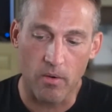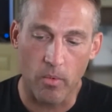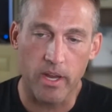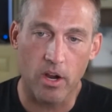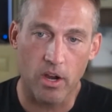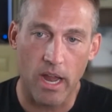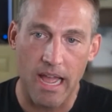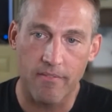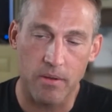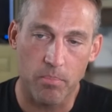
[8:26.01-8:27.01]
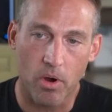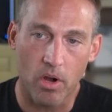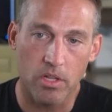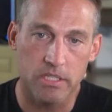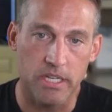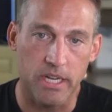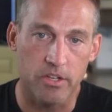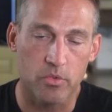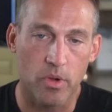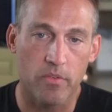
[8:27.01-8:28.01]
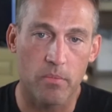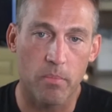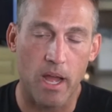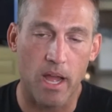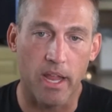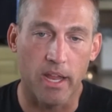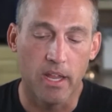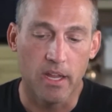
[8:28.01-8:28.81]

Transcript: we are having policy driven by